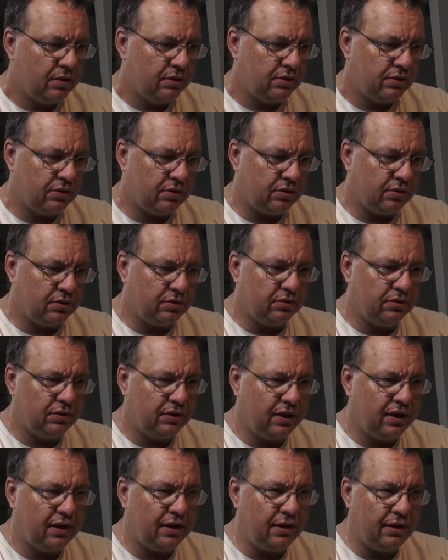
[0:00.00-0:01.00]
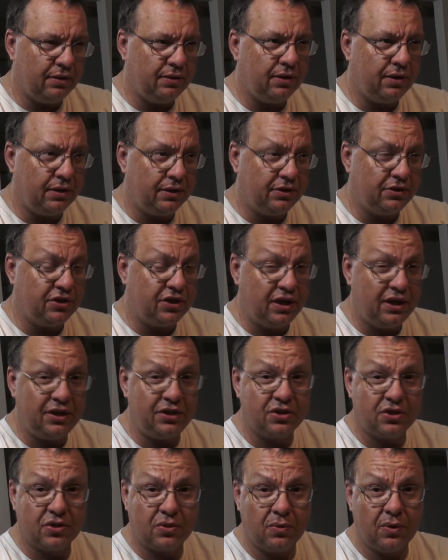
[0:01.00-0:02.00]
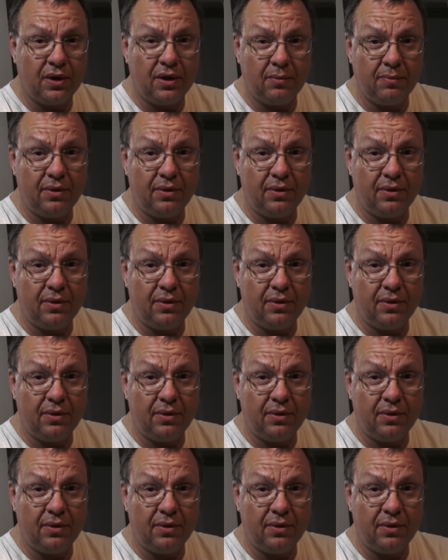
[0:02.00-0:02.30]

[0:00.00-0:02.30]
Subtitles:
So yeah, it changed quite a